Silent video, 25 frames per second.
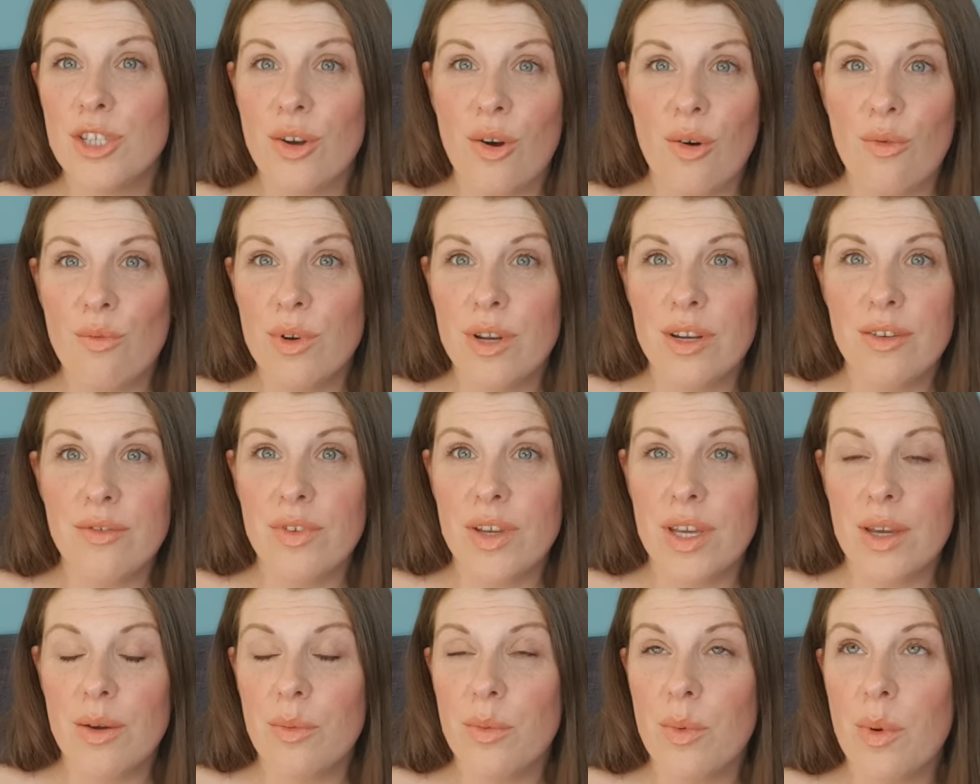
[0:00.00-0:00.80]
have got rid of
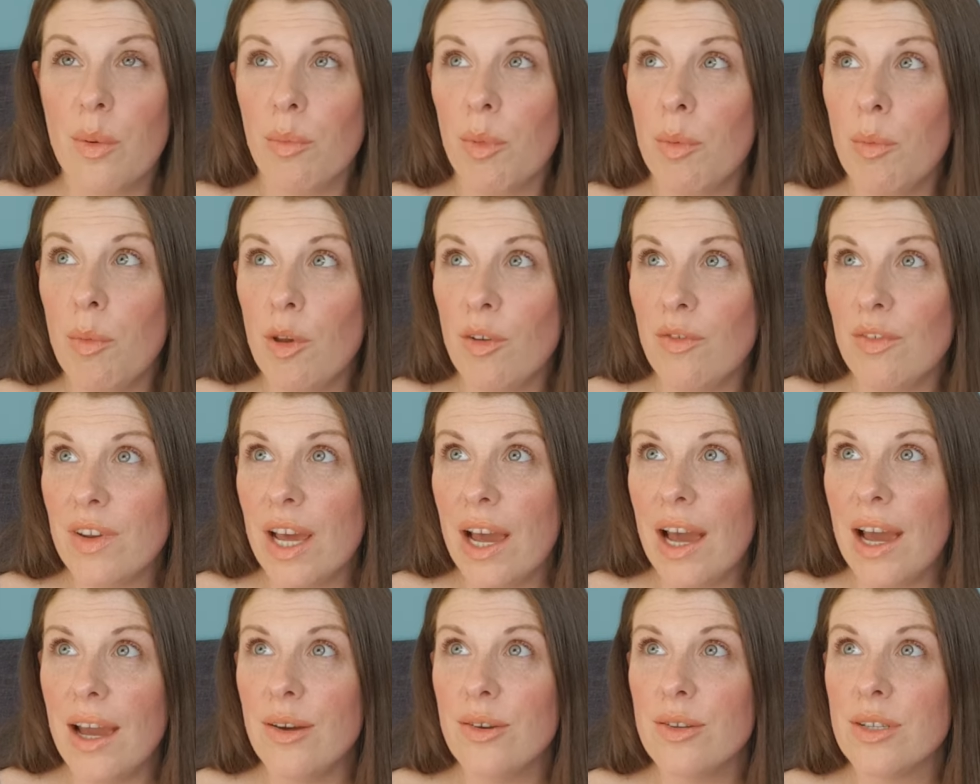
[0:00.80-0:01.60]
it when we moved
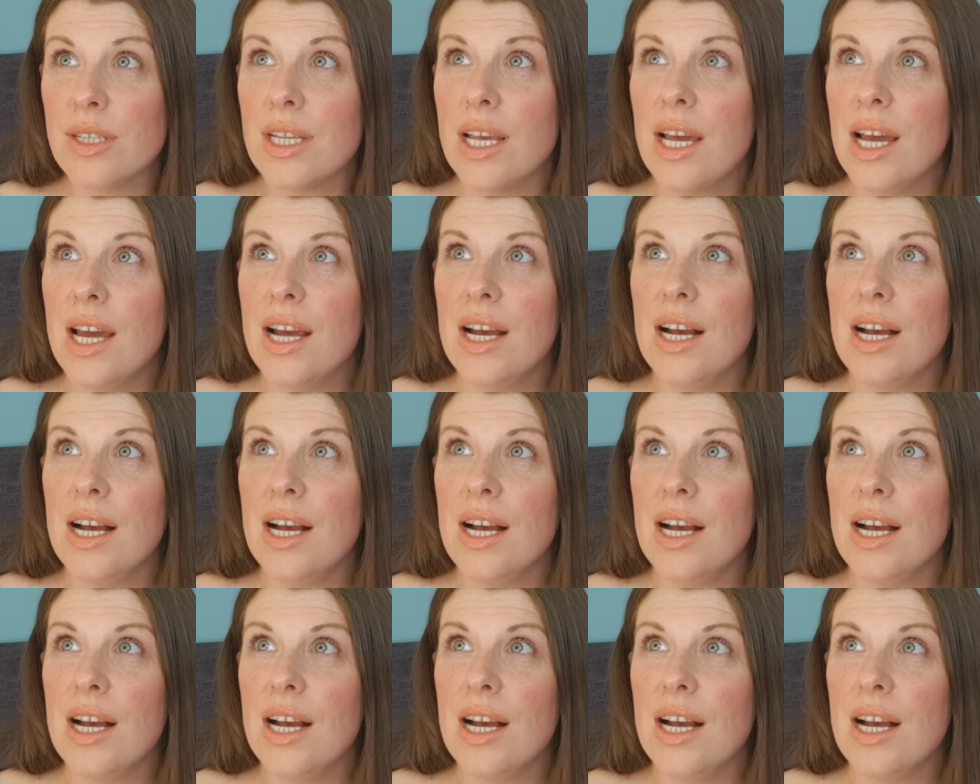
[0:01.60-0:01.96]
house,